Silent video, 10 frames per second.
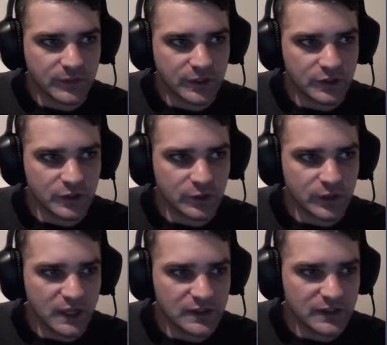So
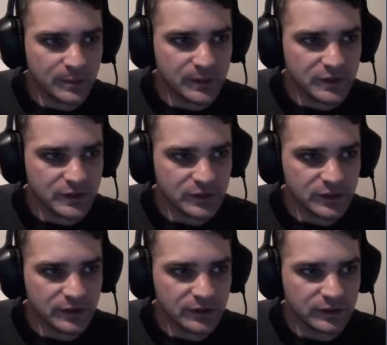last step is
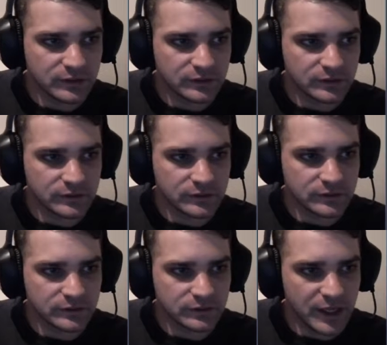to
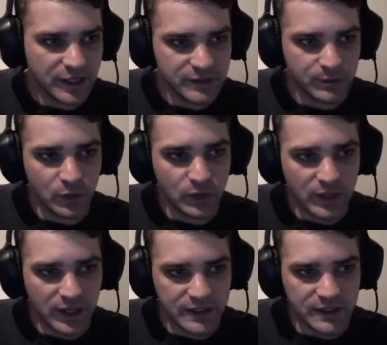export
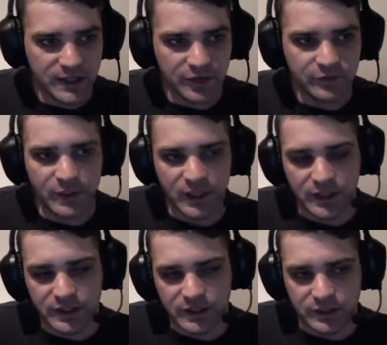as an
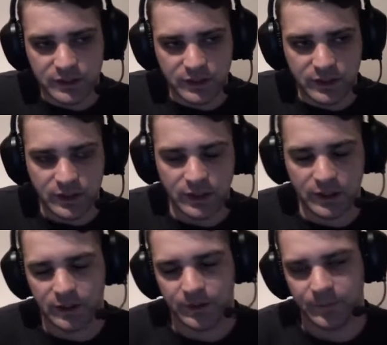
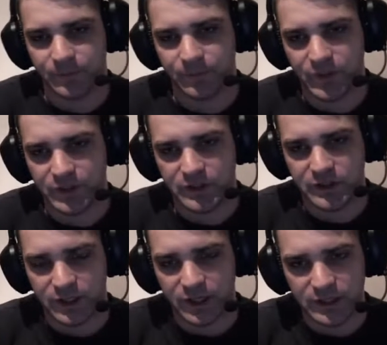FBX. This is
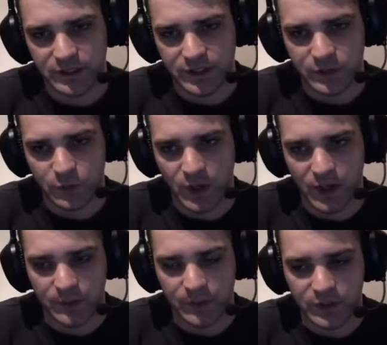the easiest
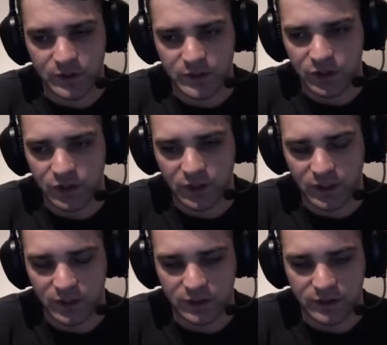way because in
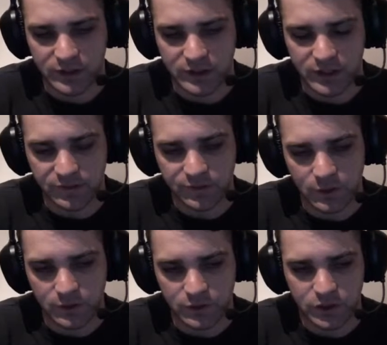Unity the
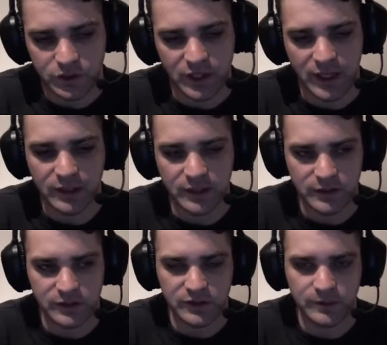default shader
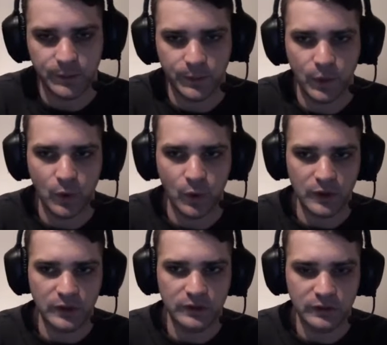doesn't
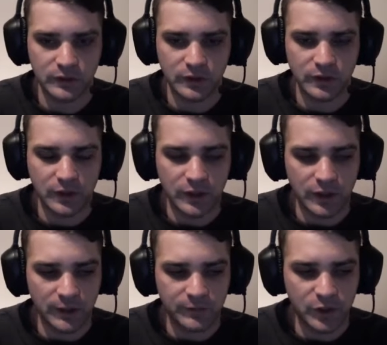support
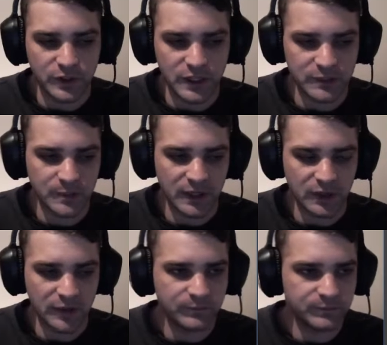vertex paint.
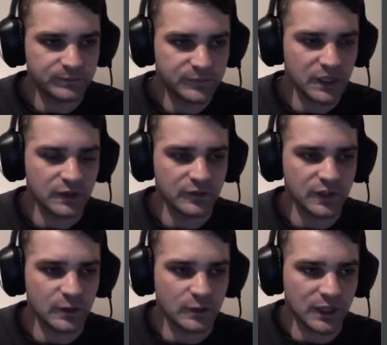I've done a
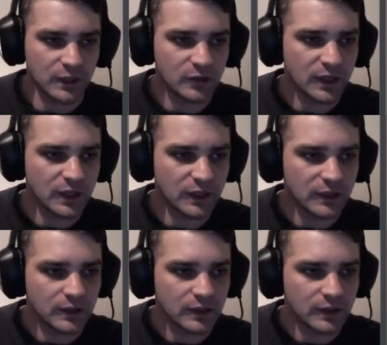video on that already.